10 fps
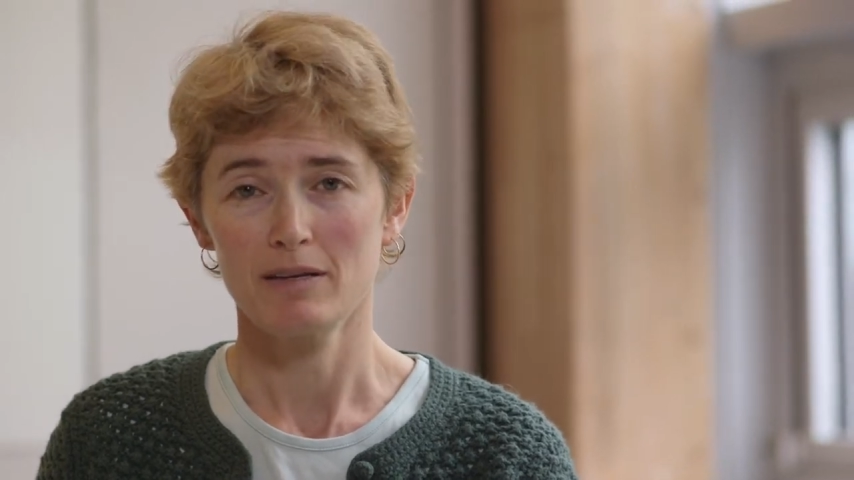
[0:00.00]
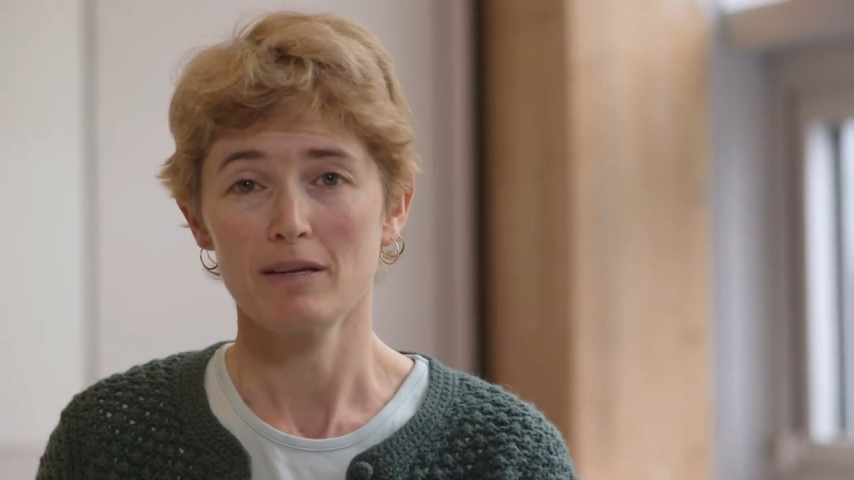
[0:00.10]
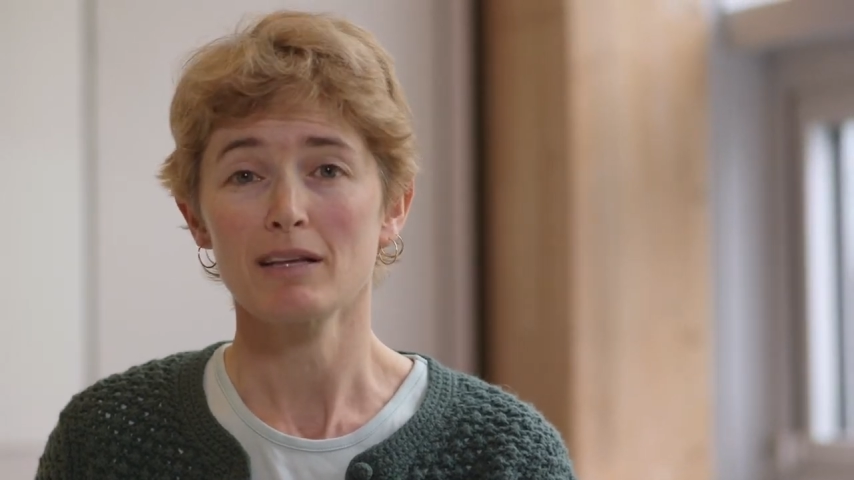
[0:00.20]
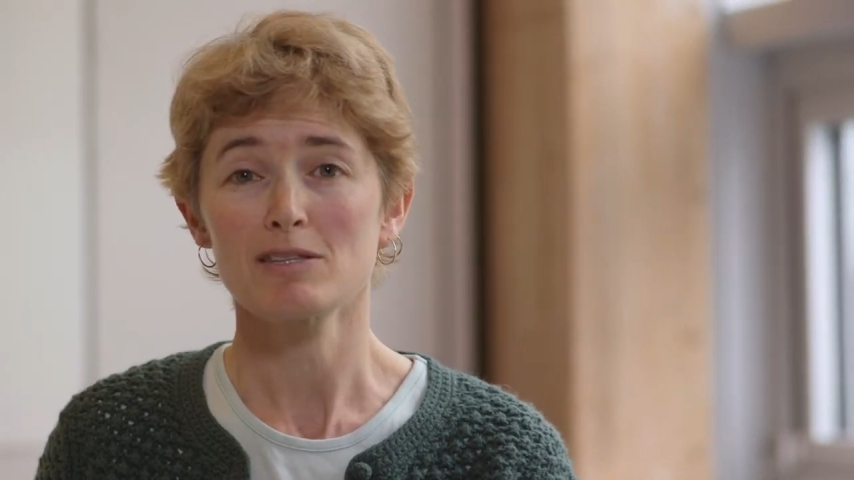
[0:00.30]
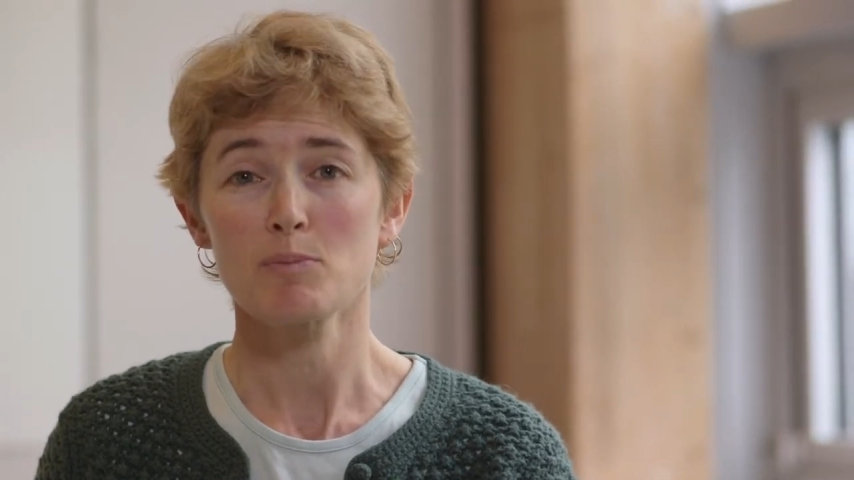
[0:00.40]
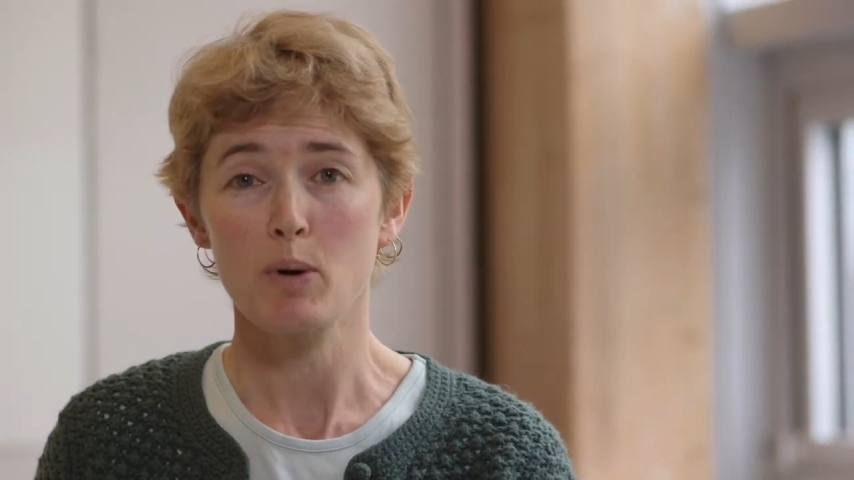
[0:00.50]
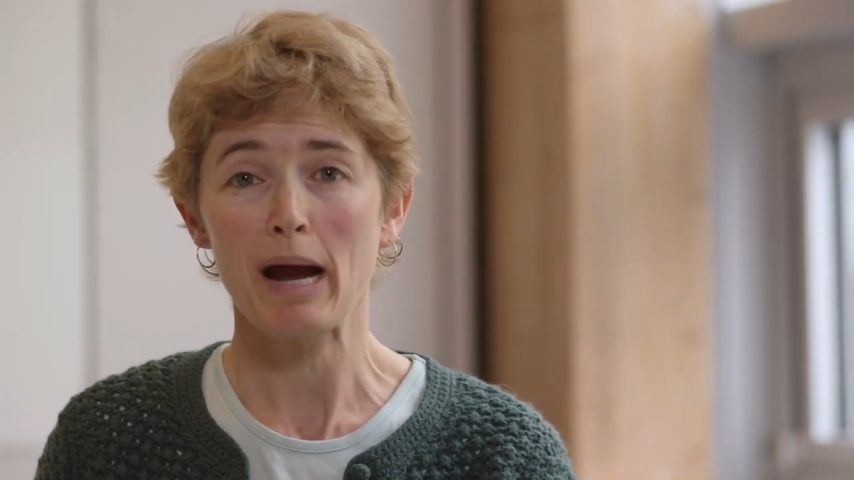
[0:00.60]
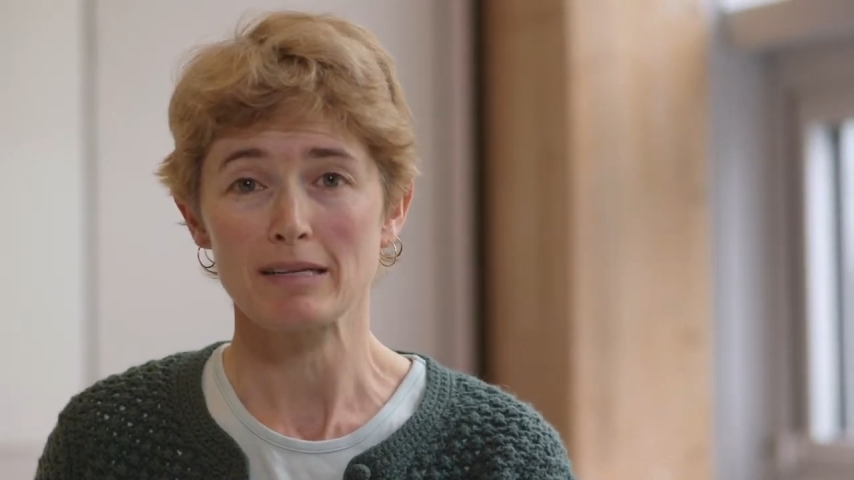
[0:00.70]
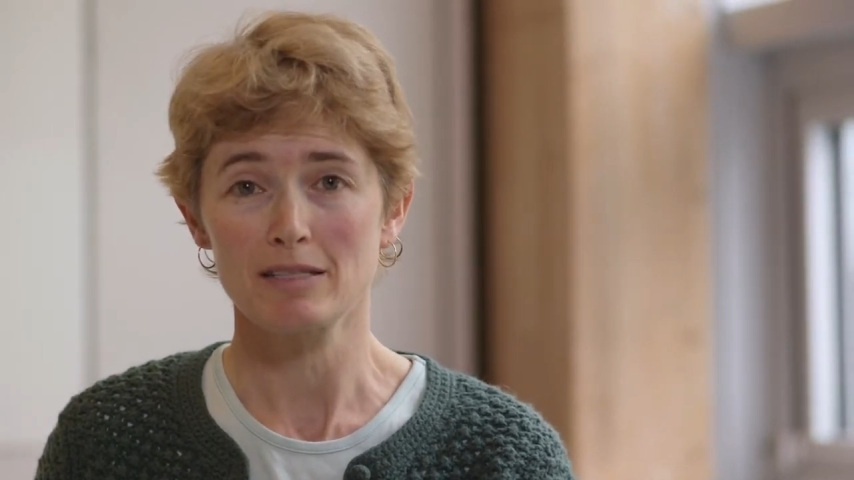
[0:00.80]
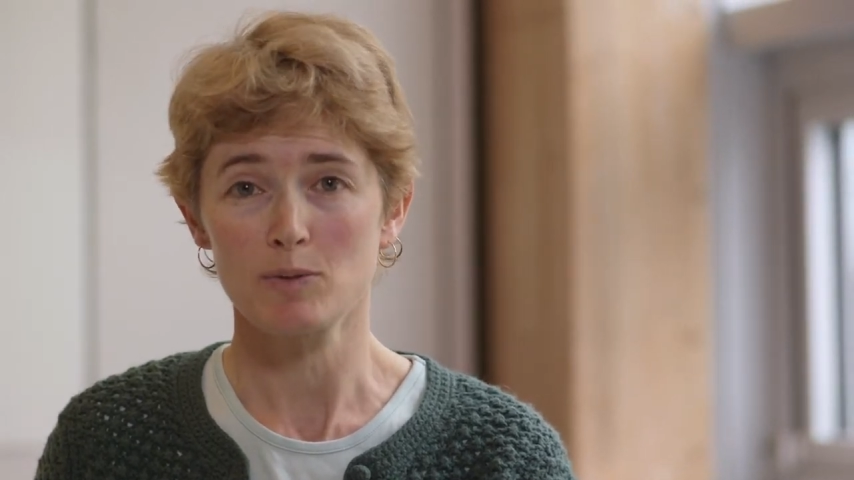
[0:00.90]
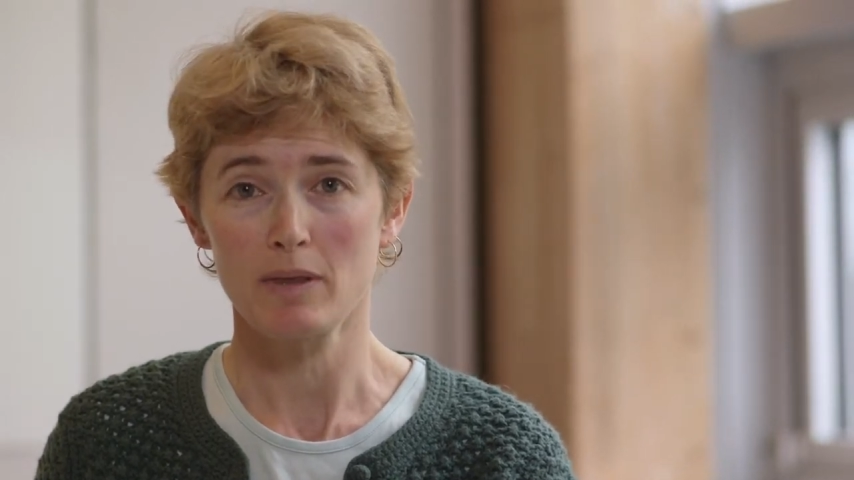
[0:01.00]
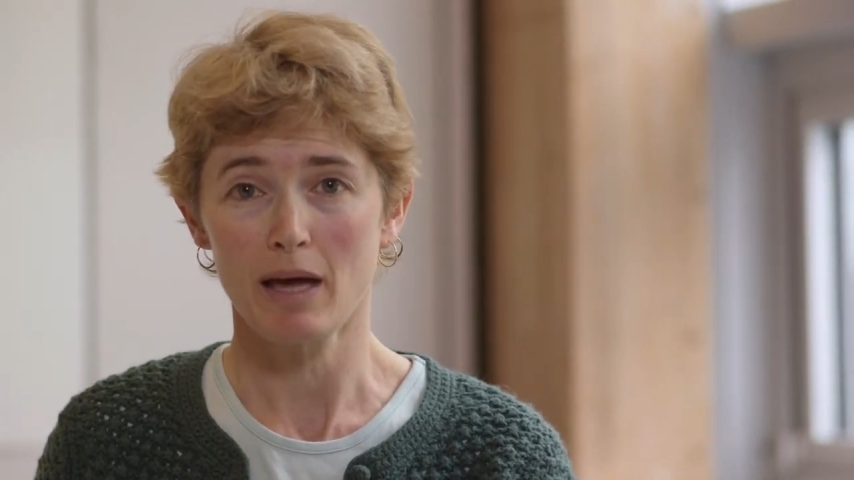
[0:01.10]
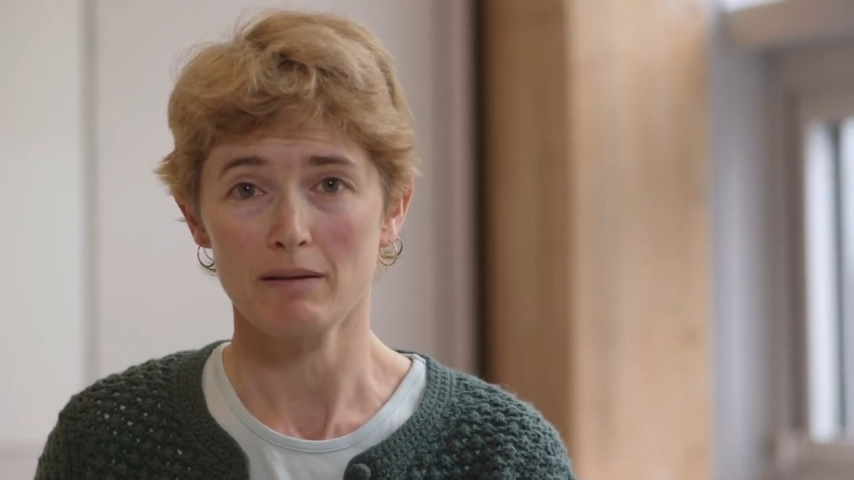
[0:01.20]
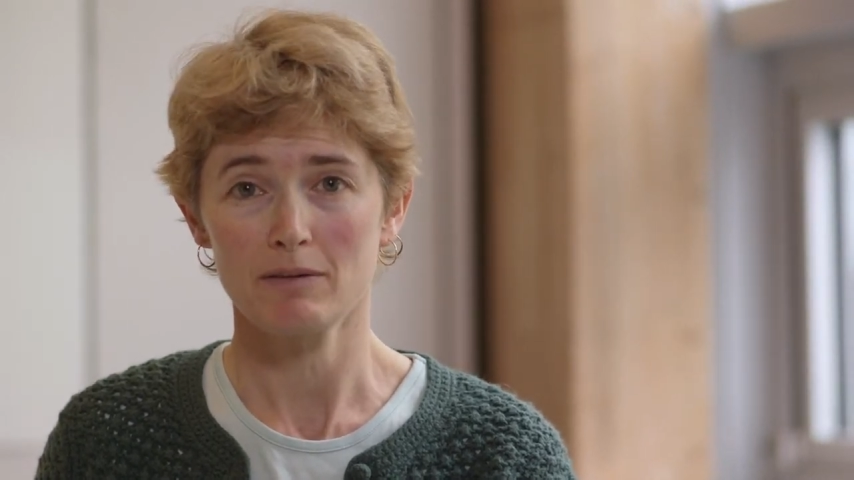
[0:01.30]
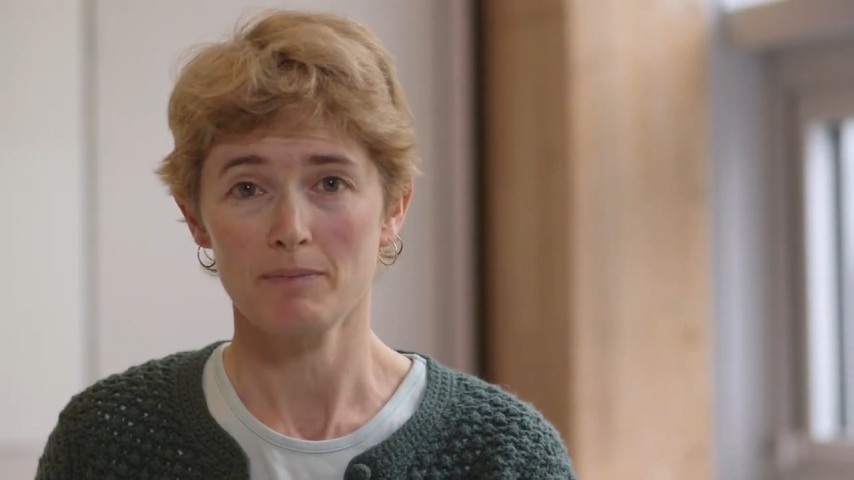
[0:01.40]
to get some practice with
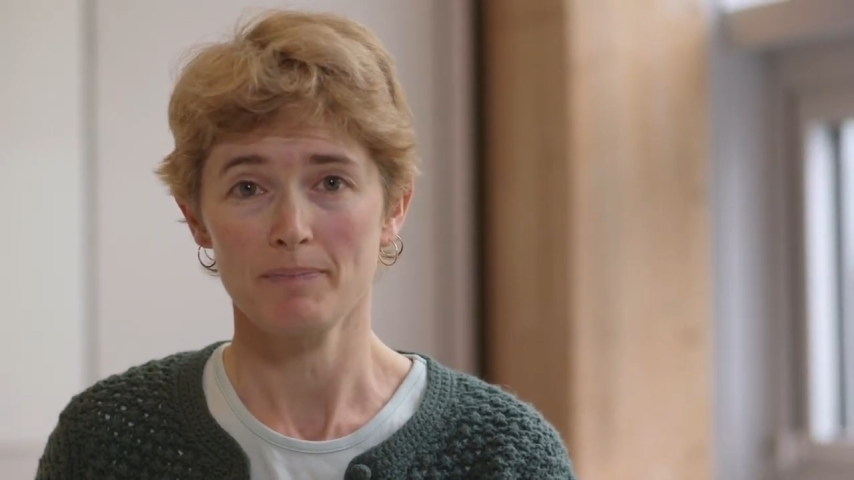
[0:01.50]
that.